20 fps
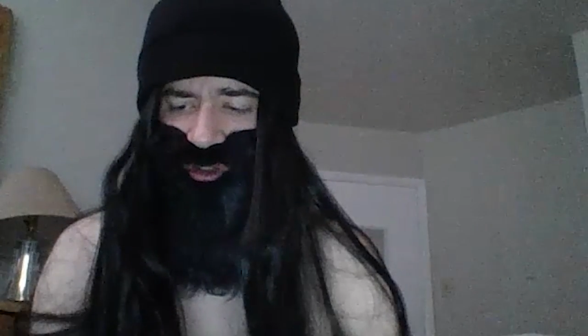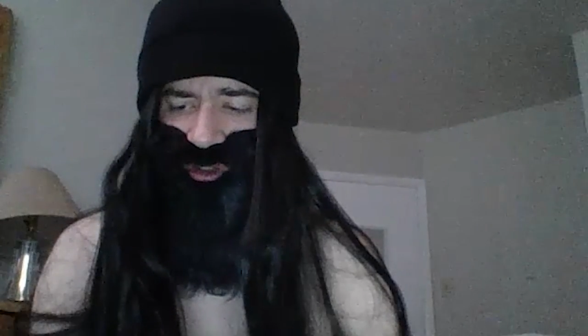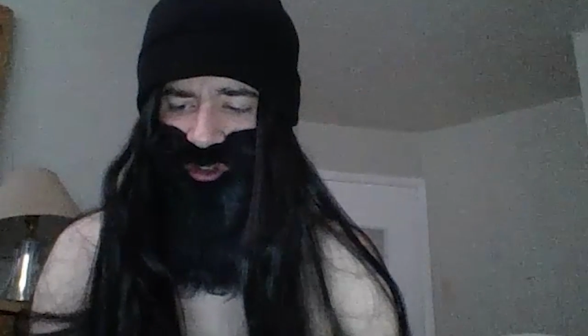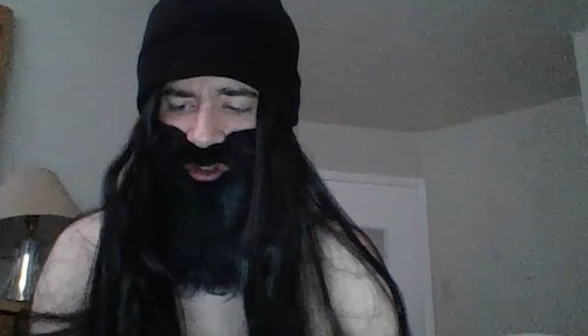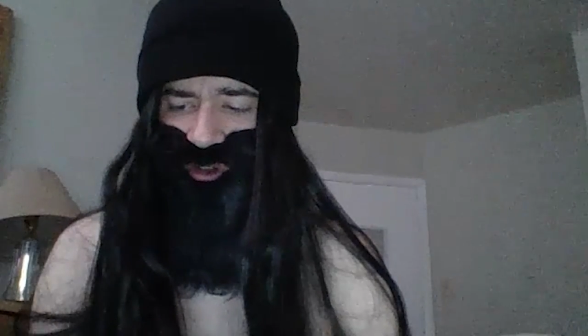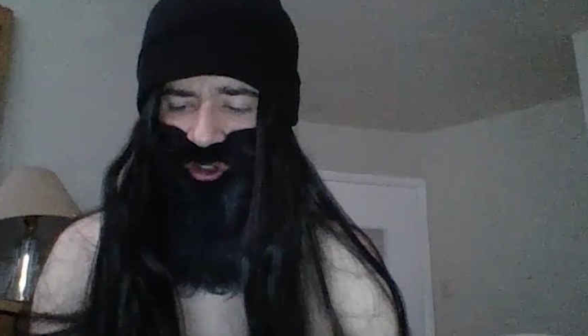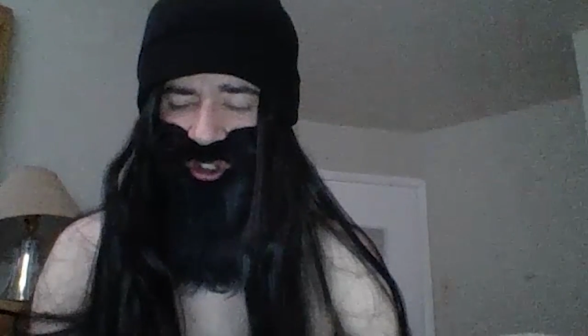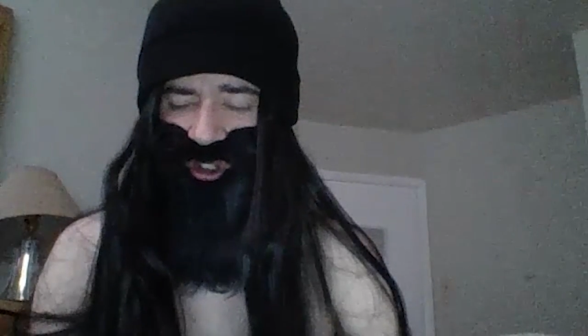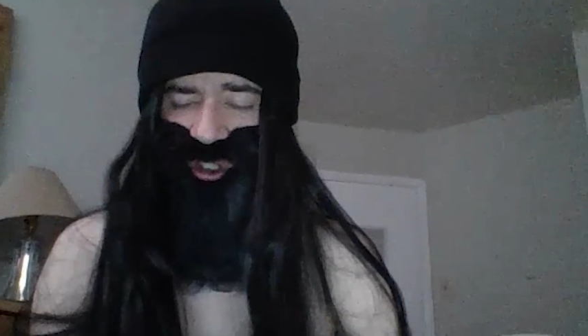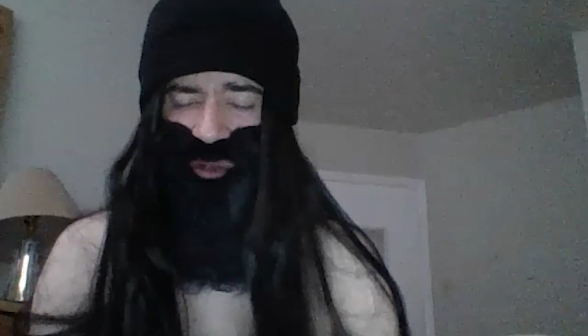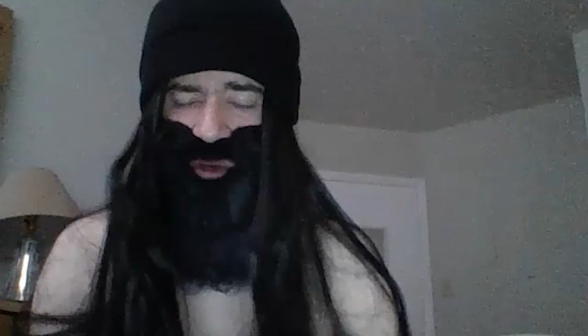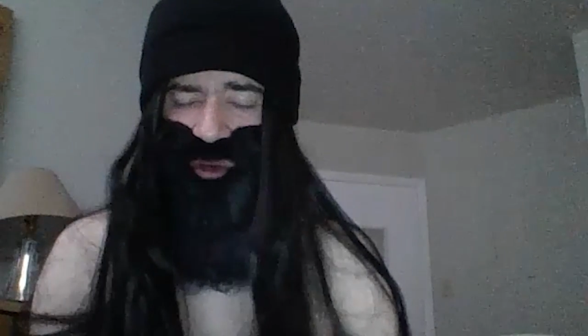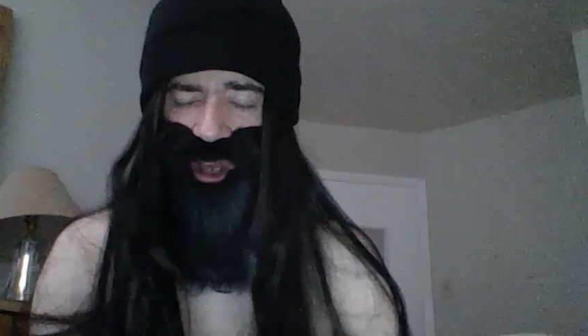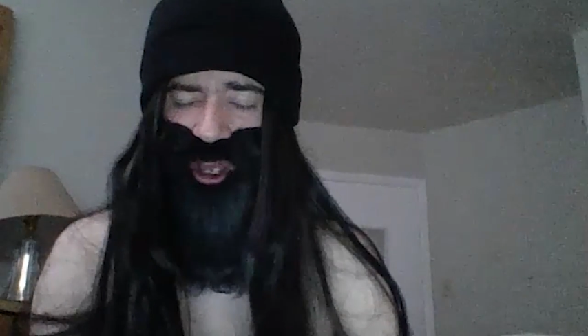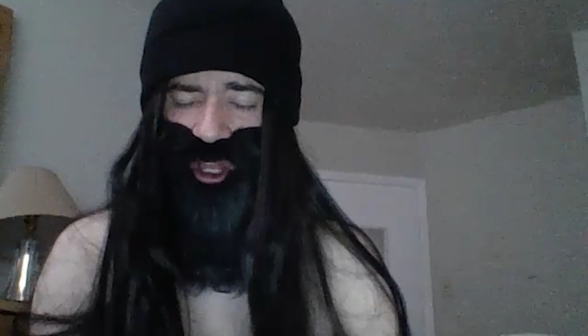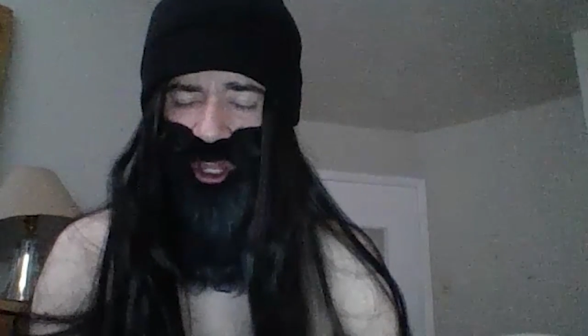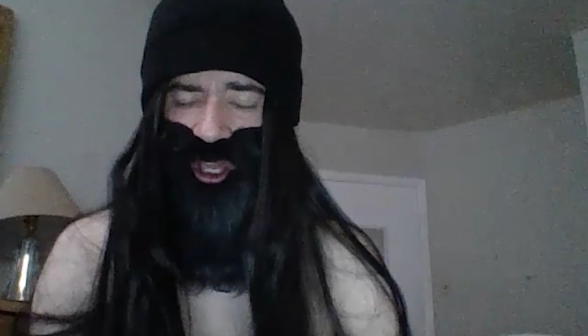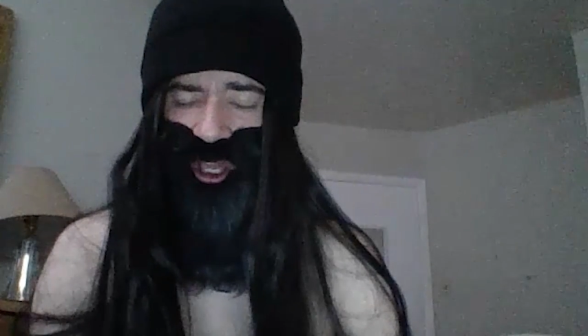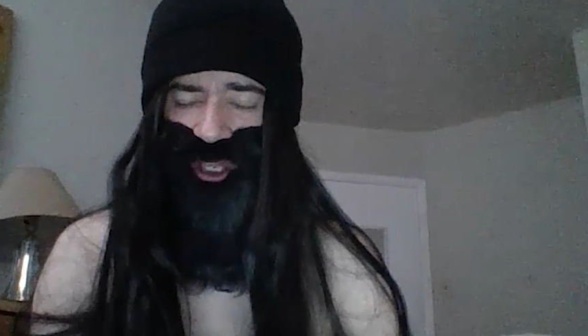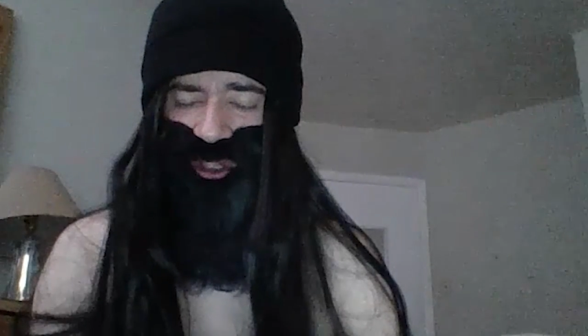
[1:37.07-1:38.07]
Usually
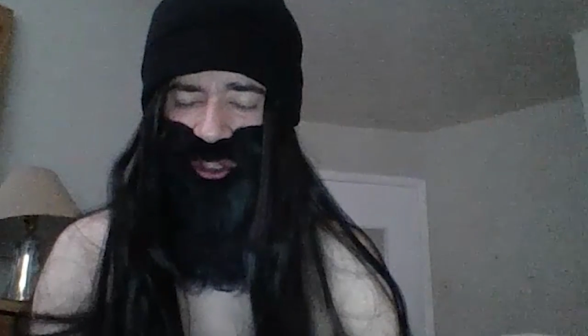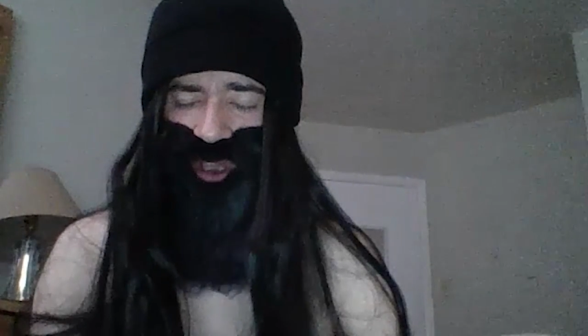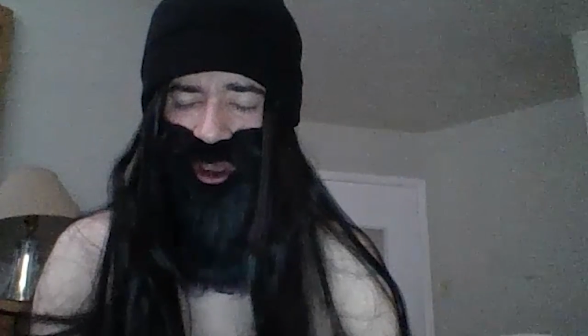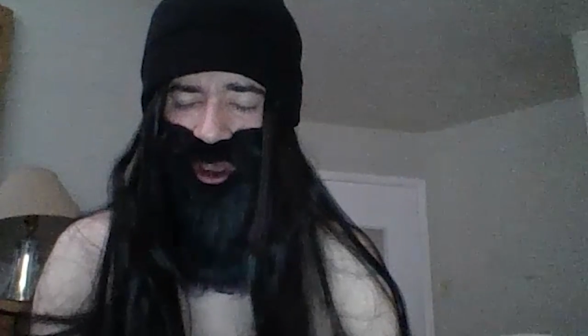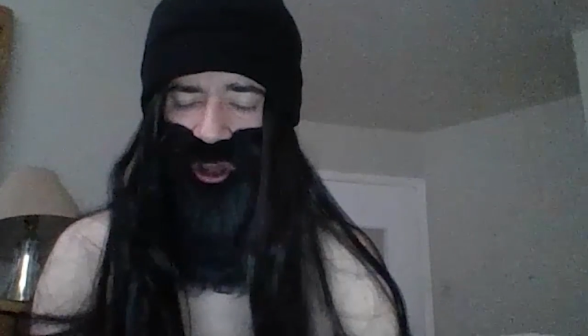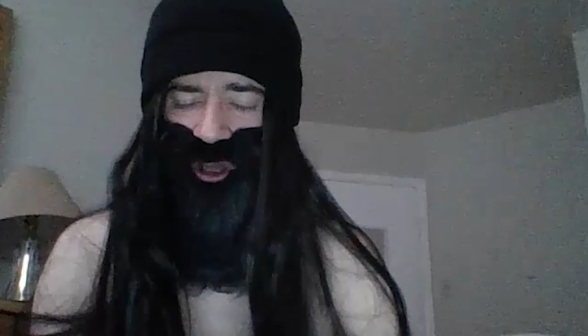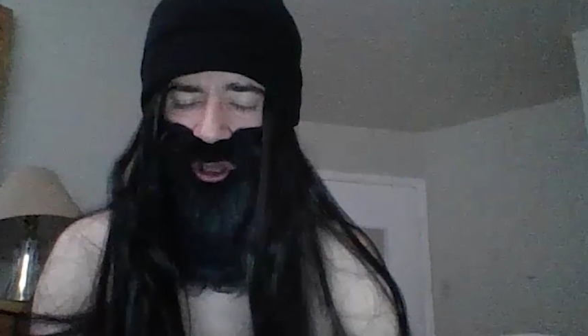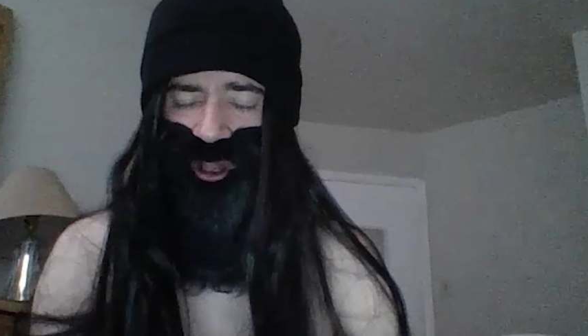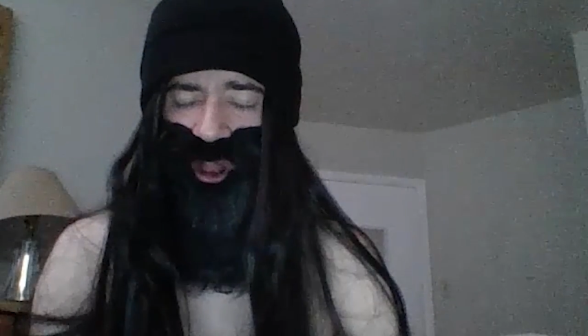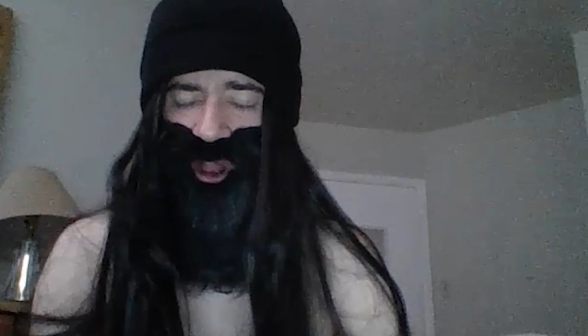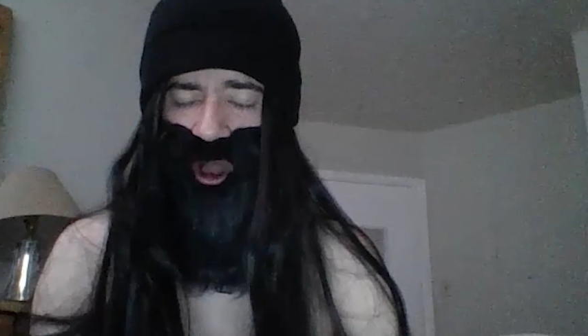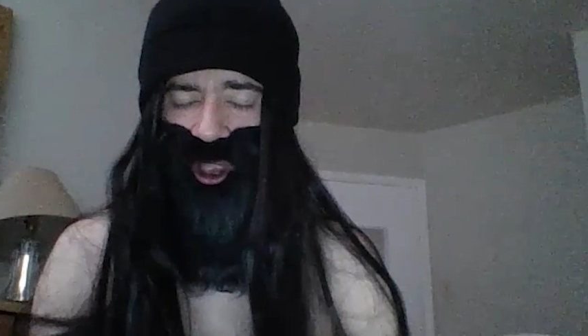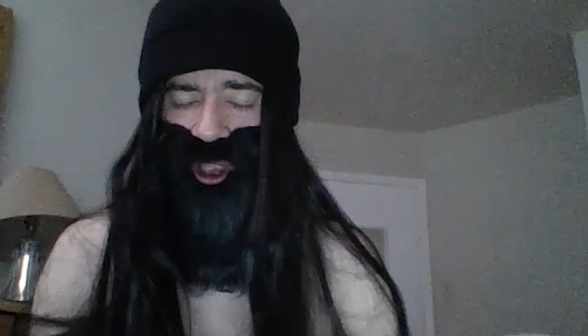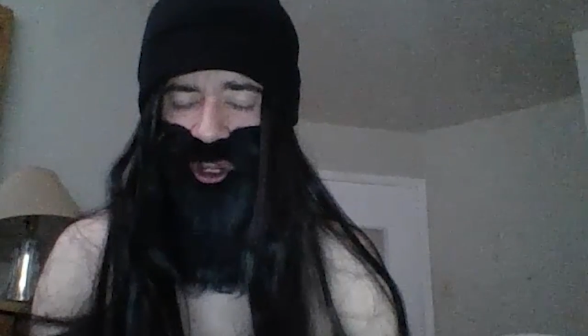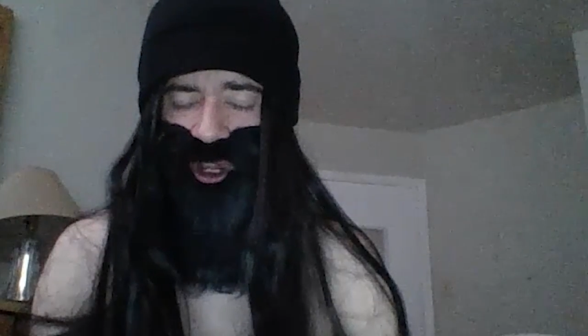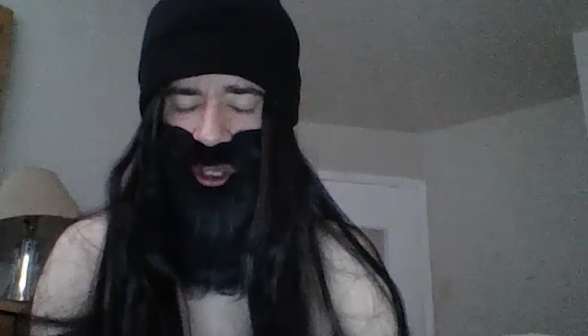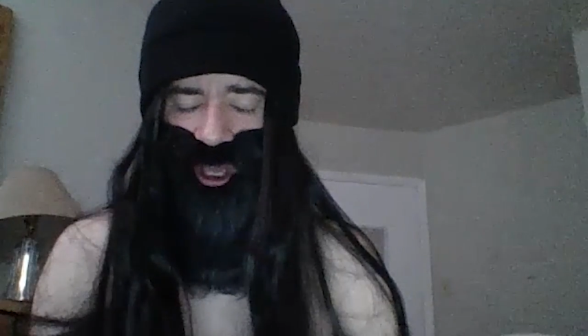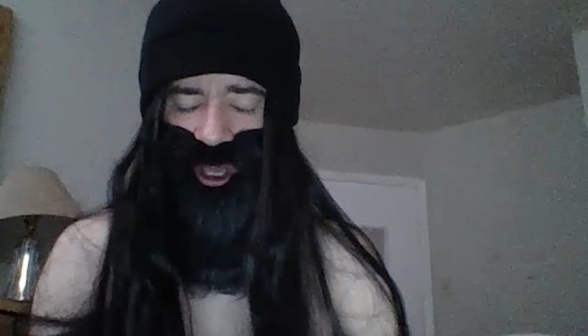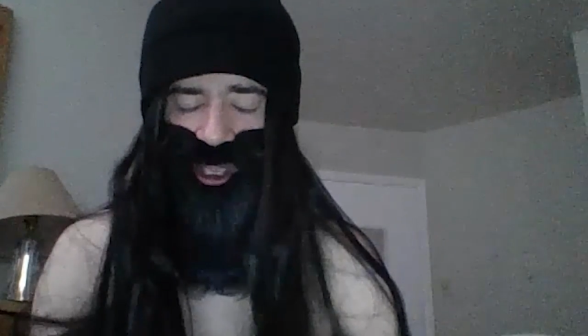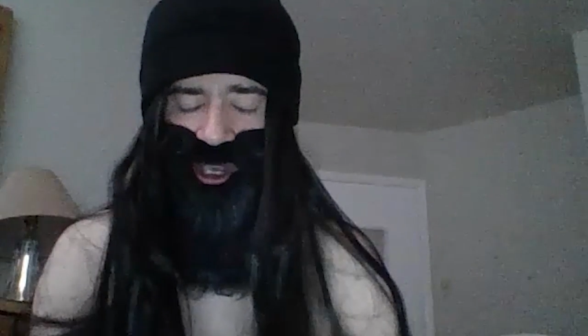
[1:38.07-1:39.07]
by like 10 o'clock
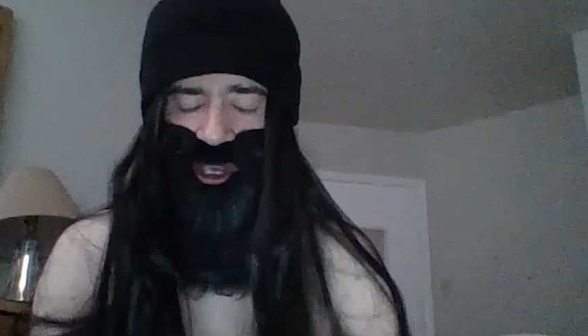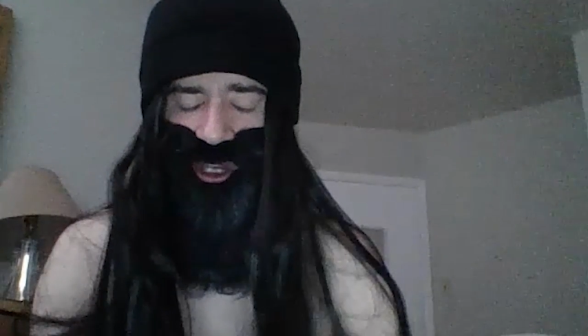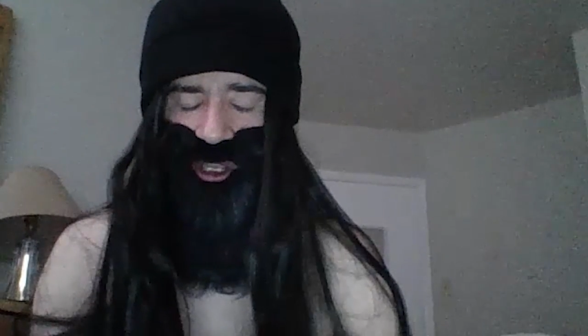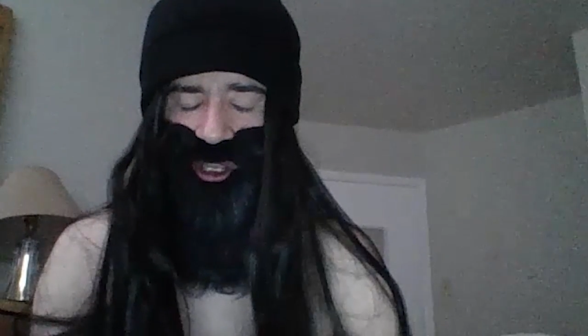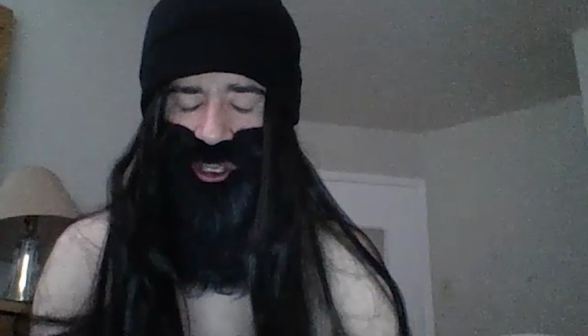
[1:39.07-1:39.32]
at night,